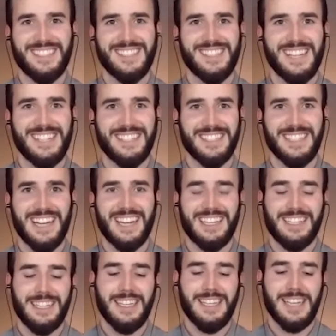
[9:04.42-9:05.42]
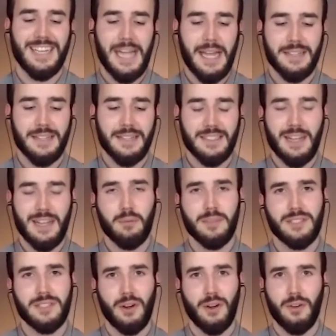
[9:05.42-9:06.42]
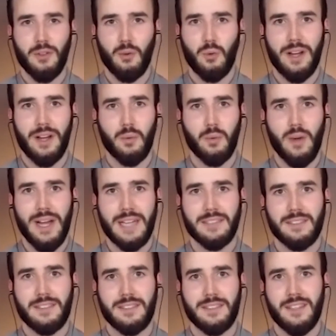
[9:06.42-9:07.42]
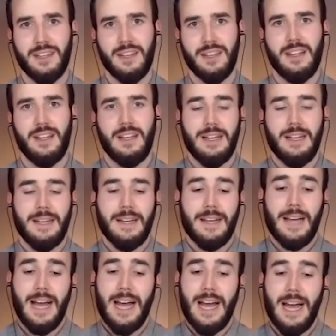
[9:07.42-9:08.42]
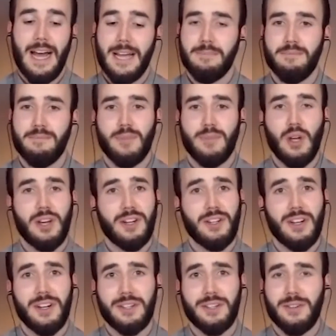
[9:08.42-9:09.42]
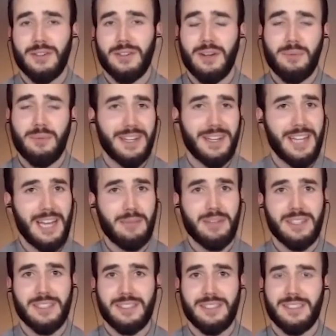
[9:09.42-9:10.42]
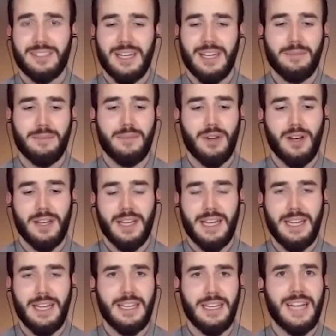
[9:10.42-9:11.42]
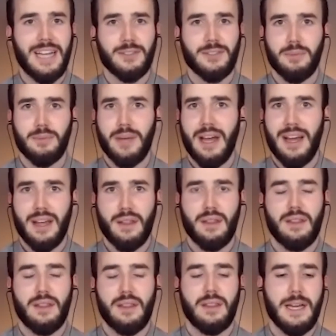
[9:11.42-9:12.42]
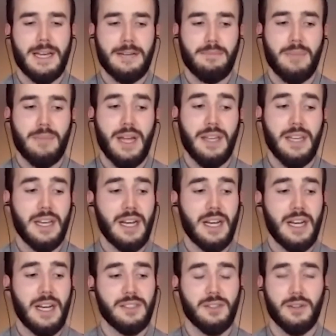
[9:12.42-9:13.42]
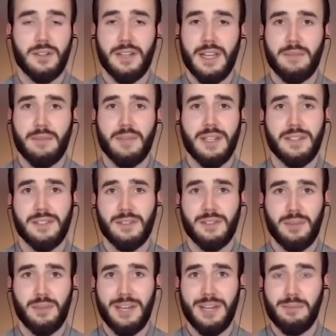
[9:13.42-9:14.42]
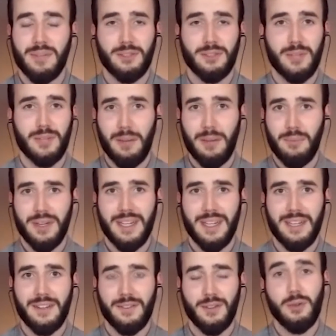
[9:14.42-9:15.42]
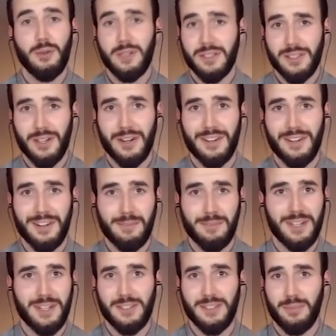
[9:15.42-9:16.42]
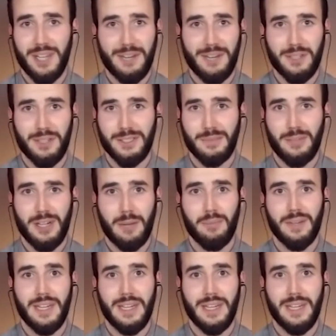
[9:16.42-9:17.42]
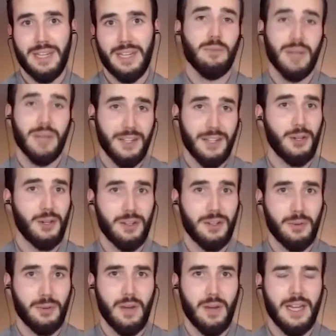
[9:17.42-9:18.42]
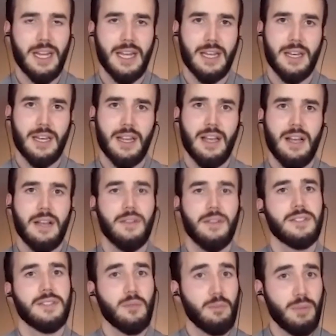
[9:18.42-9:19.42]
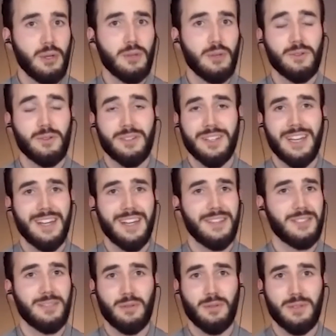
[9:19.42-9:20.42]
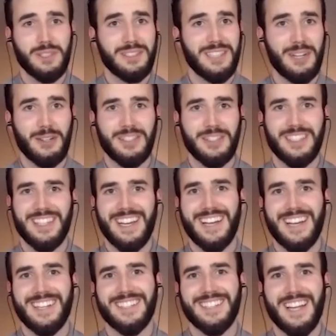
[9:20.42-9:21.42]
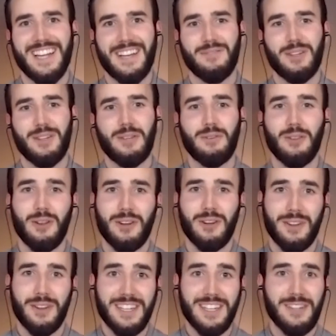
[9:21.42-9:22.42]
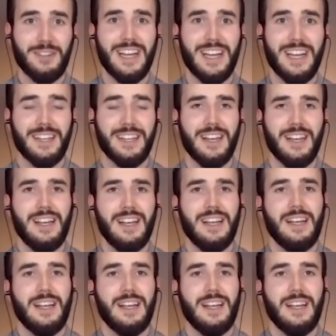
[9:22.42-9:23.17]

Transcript: that's exactly it. And supplements are the Wild West. I'm not a doctor. I'm not a chemist. I'm not a naturopath. And yet I started a medicinal plant mushroom company. You could start a medicinal plant mushroom company. Anybody could, right? And there's something beautiful to that, and there's something very scary to that. And when you look on the internet,